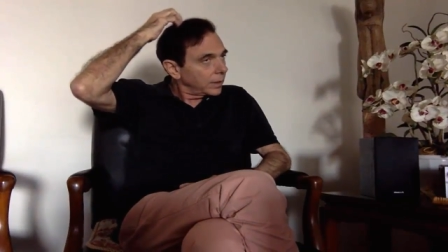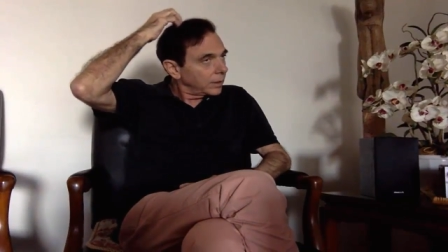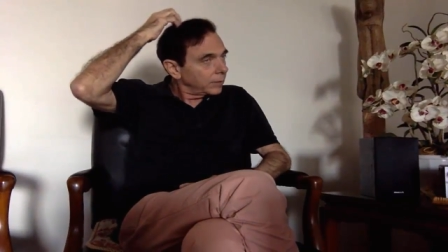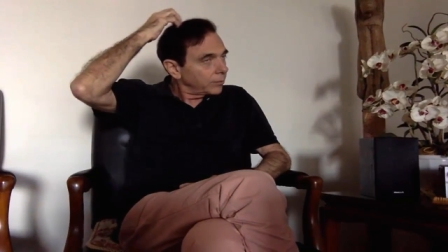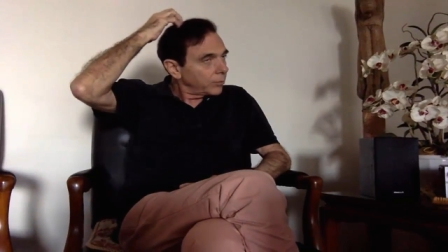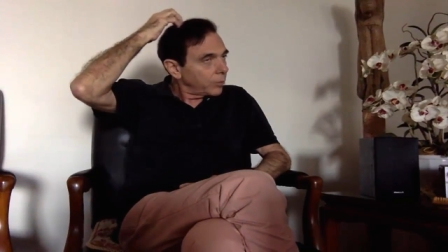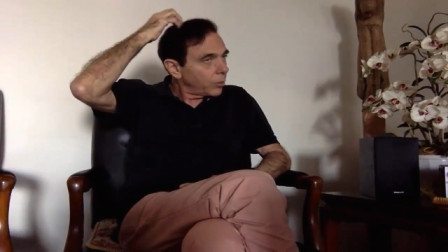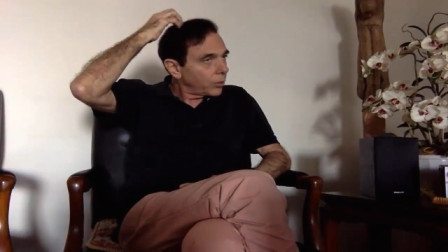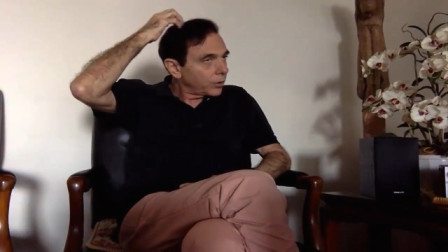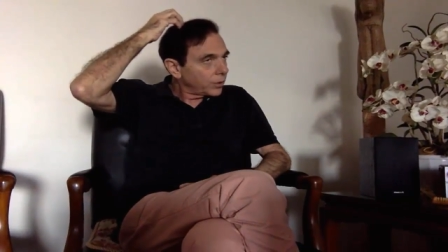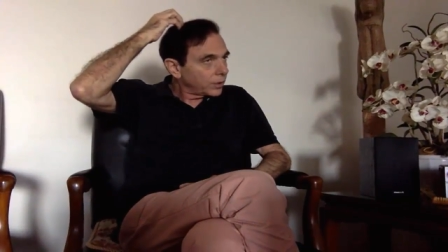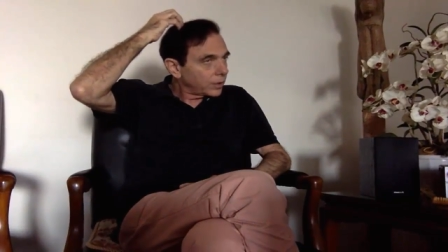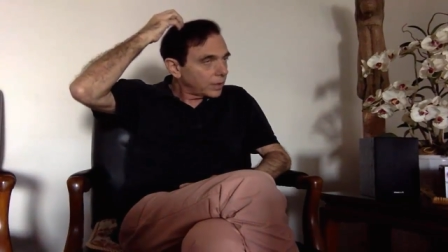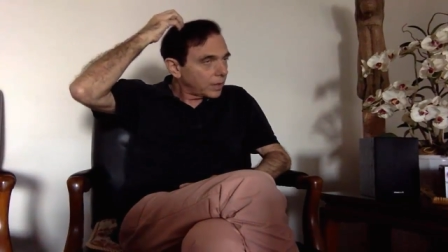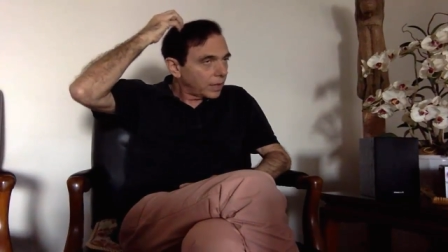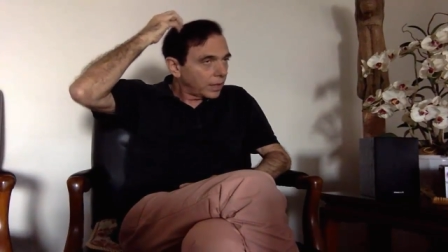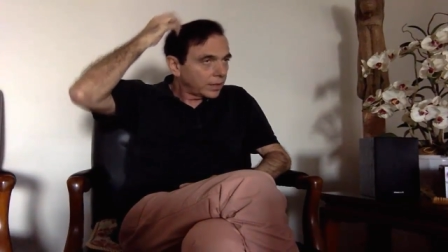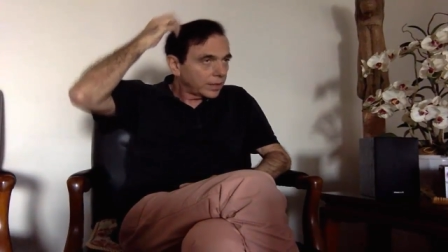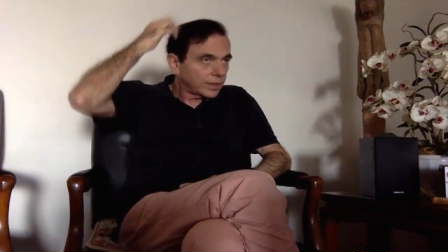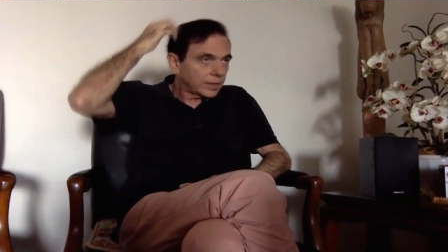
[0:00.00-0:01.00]

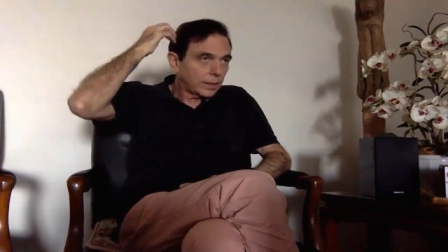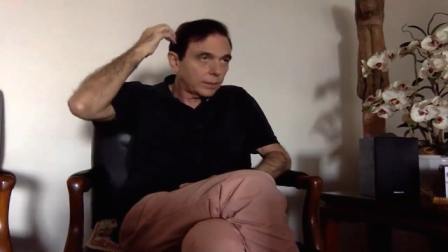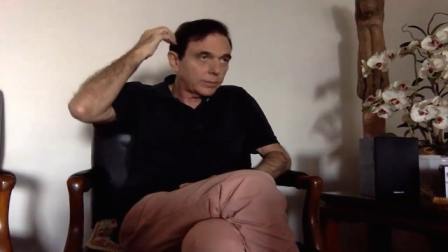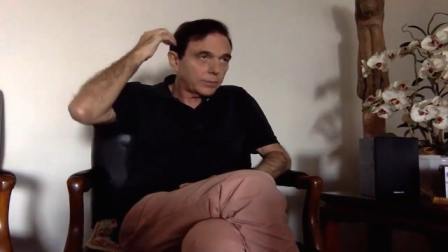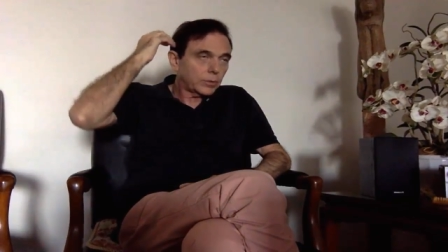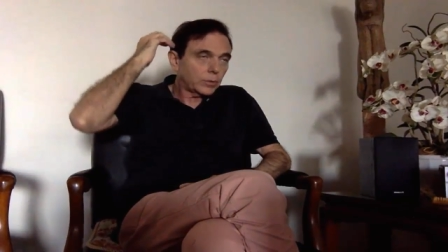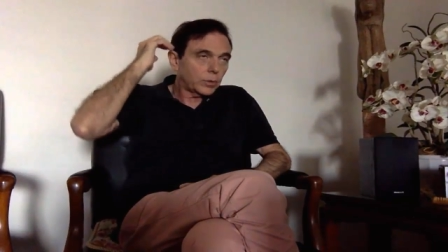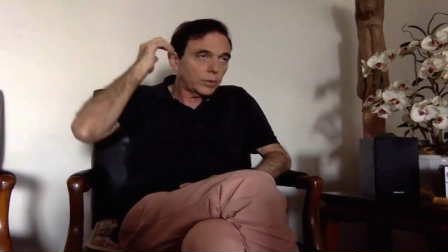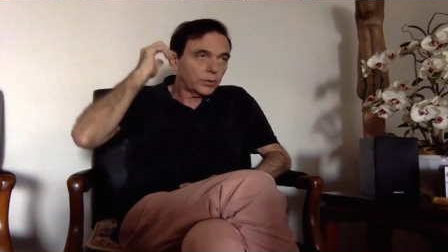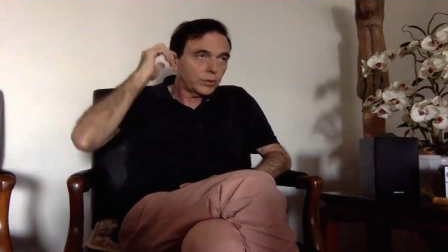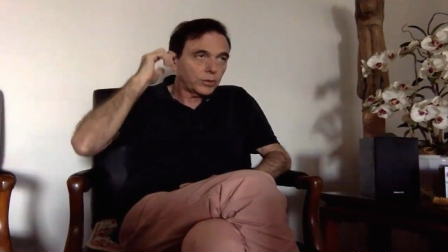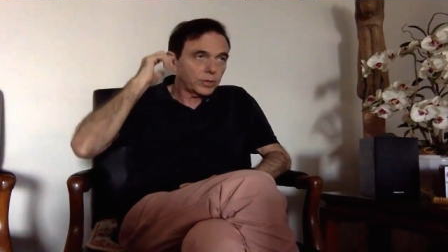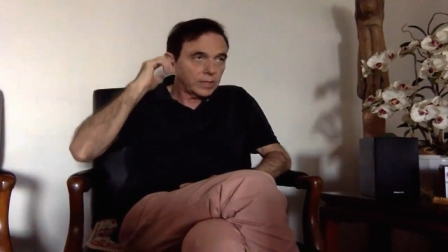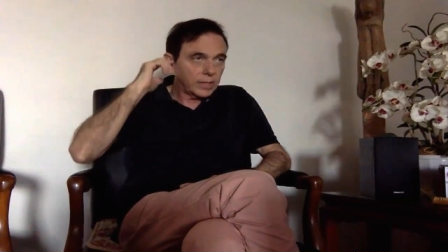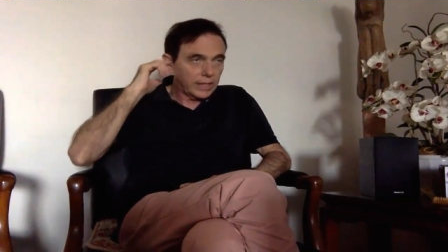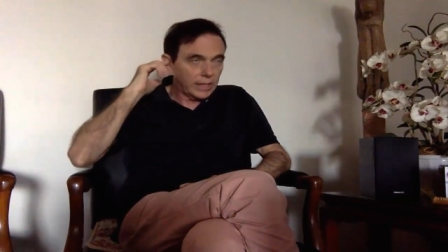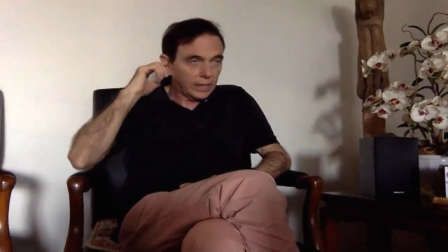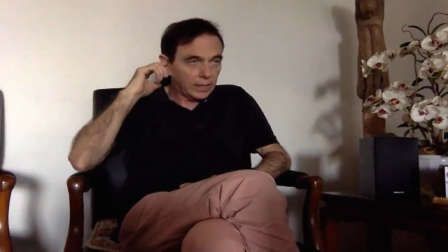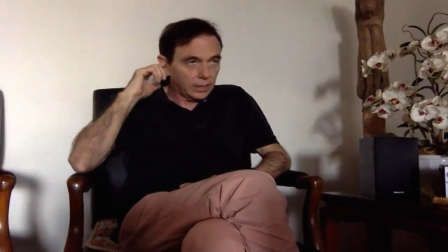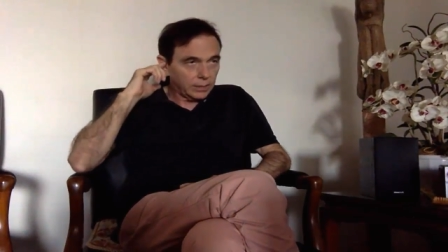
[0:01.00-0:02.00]
important concept to
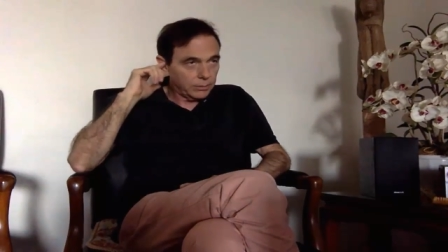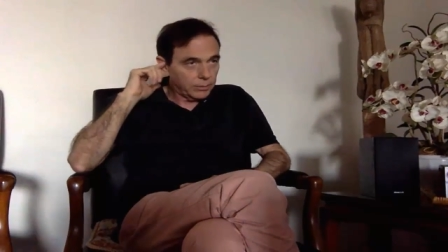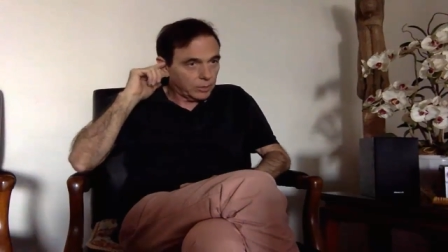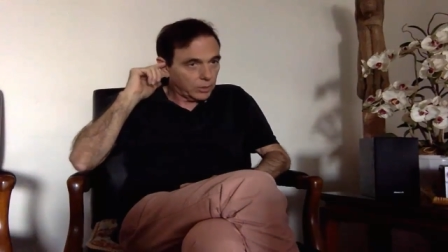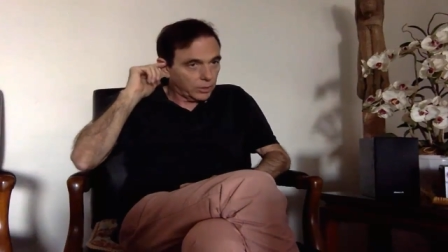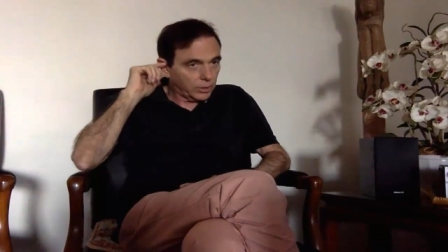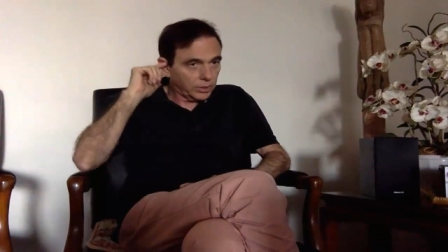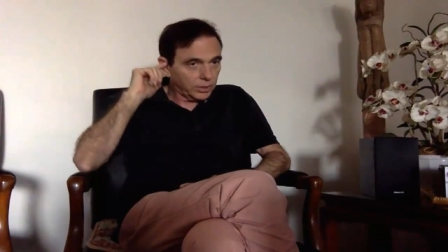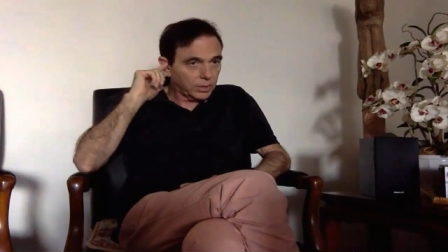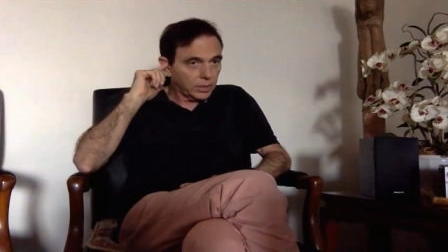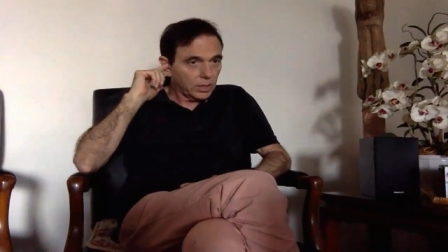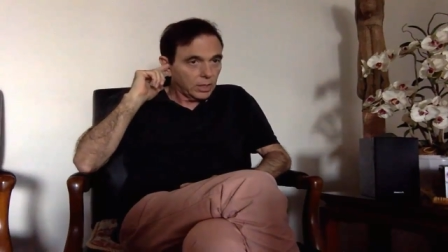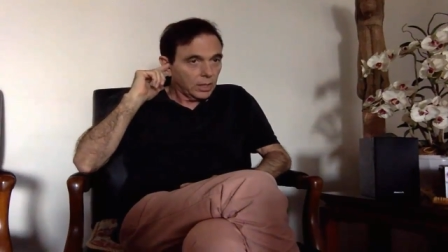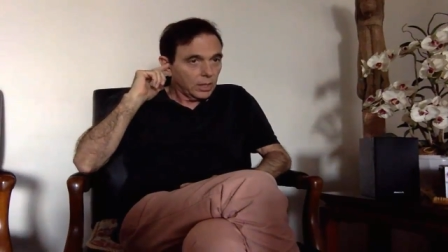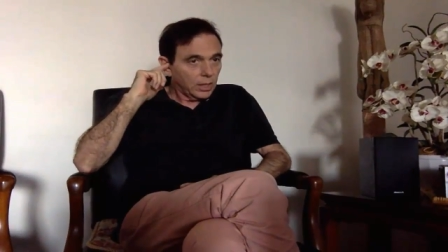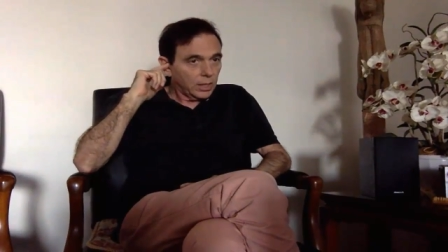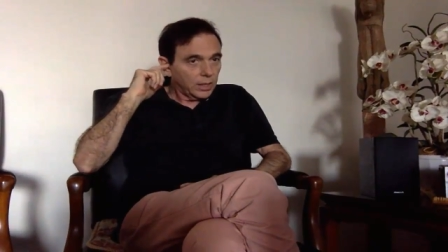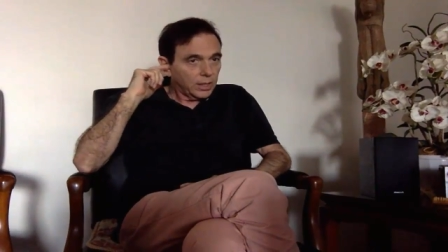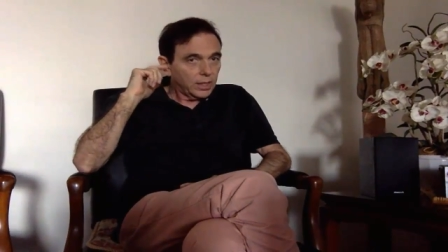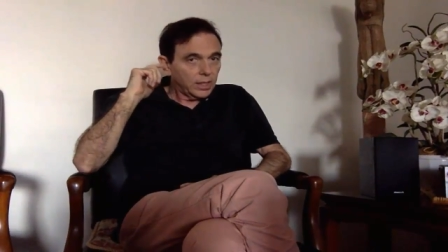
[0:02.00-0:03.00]
understand because
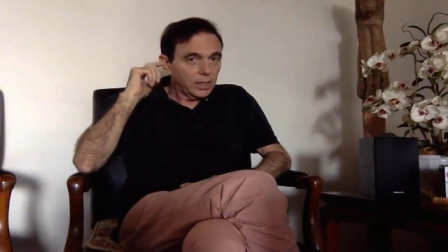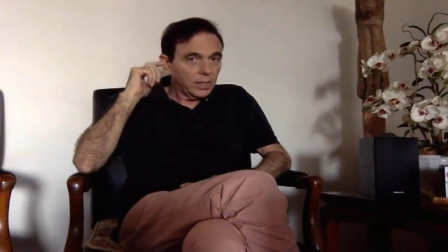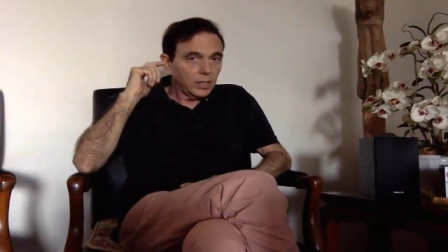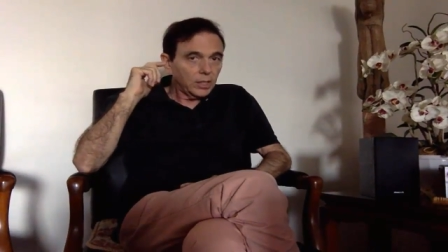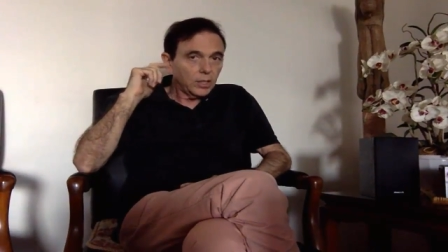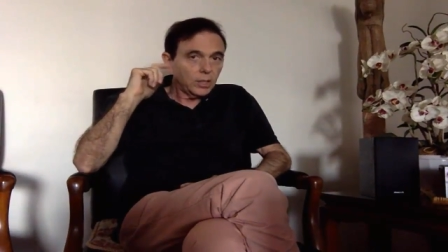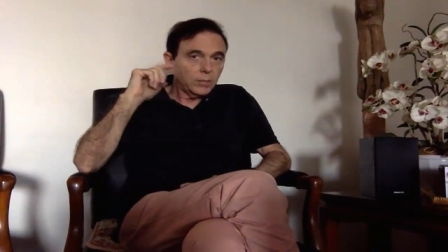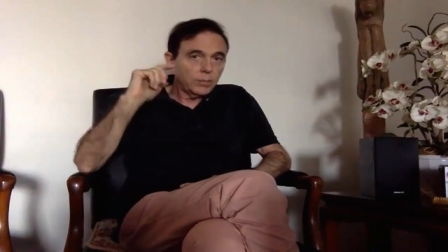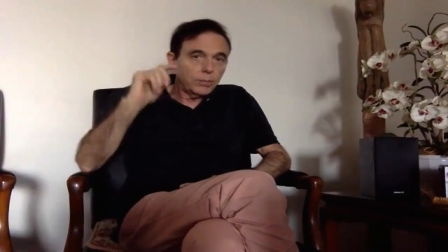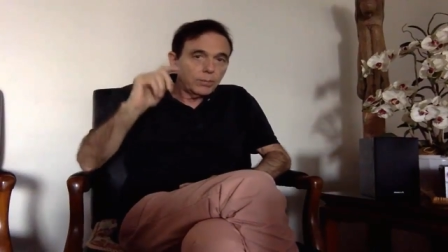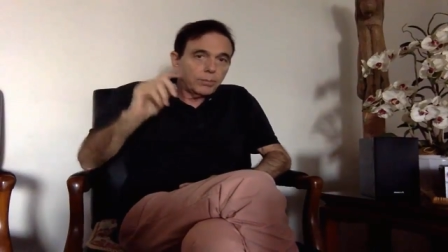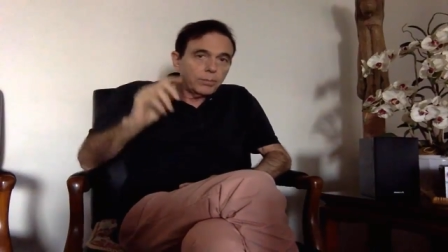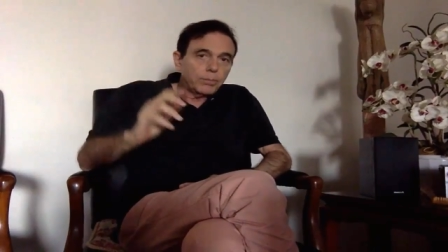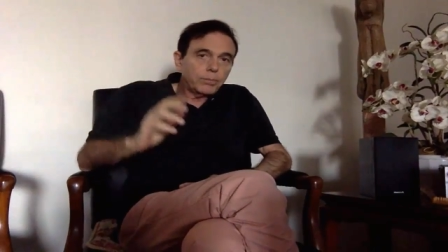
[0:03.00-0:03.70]
the